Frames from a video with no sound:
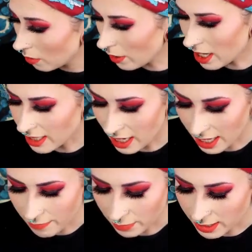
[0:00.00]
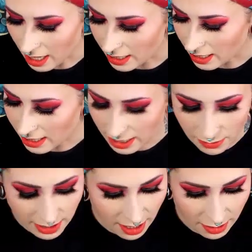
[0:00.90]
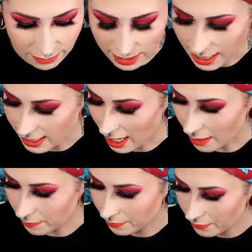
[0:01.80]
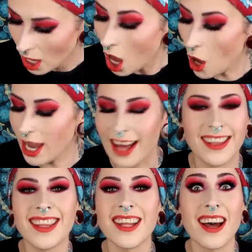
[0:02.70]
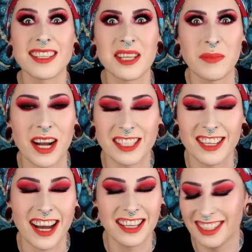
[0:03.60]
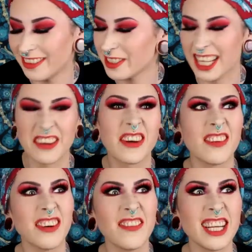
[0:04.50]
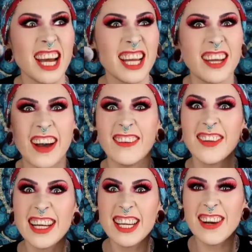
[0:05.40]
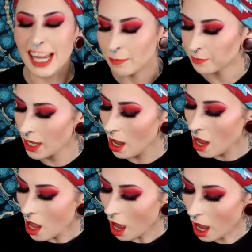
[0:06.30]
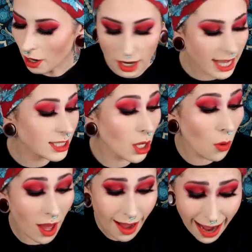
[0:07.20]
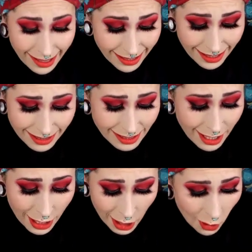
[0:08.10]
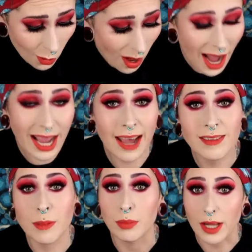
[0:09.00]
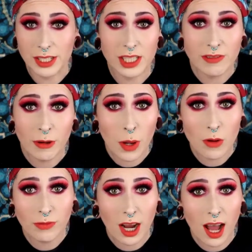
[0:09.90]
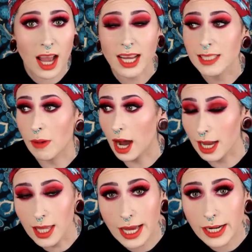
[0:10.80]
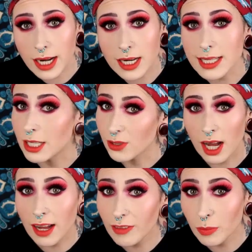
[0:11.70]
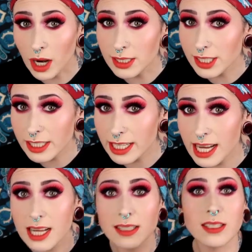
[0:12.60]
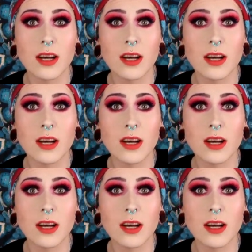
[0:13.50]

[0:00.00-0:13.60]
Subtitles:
What else did I get full size? I said there was another full size item. Oh yeah, the Luxie brush done. I was like, what am I talking about? What am I doing? All right, so I think this is cute. I have some blushes from Ofra. I got some highlighters. I do not have a bronzer yet.